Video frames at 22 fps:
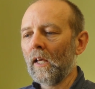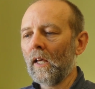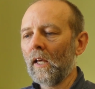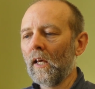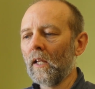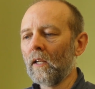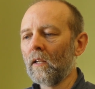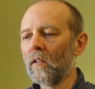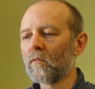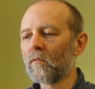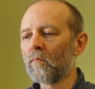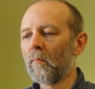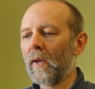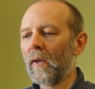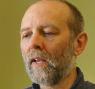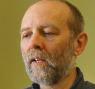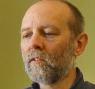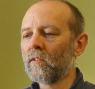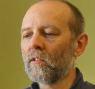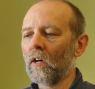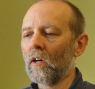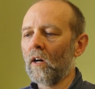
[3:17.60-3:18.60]
And it's
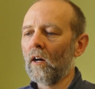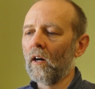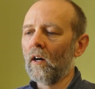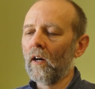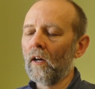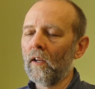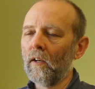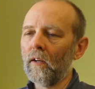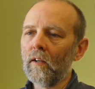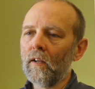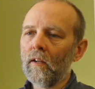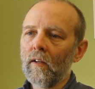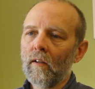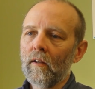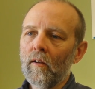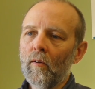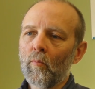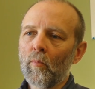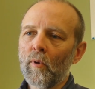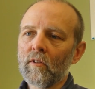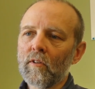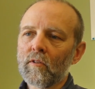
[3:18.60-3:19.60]
based on
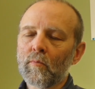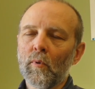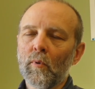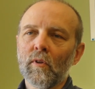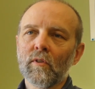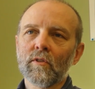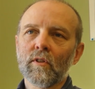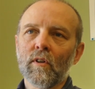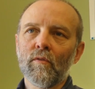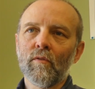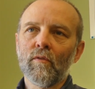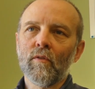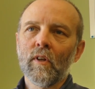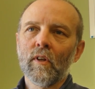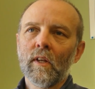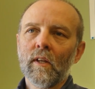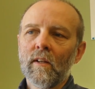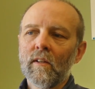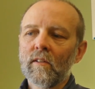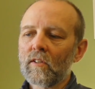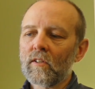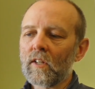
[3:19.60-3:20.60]
principles of
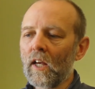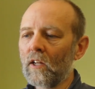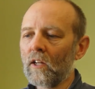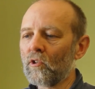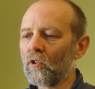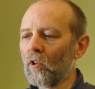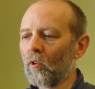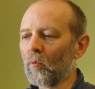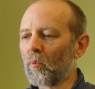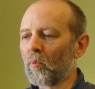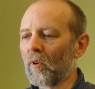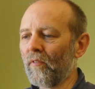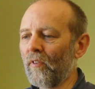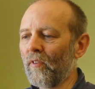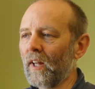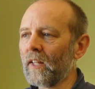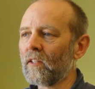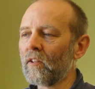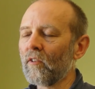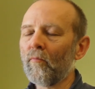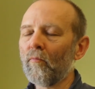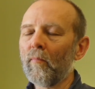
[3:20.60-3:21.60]
scheduled
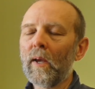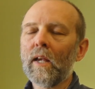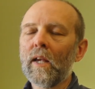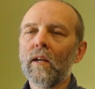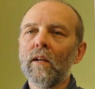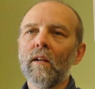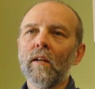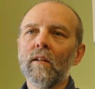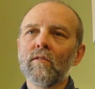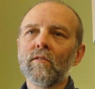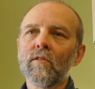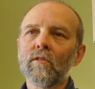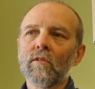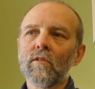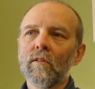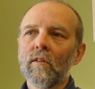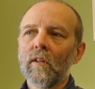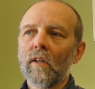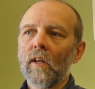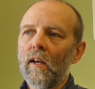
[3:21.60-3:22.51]
preventive maintenance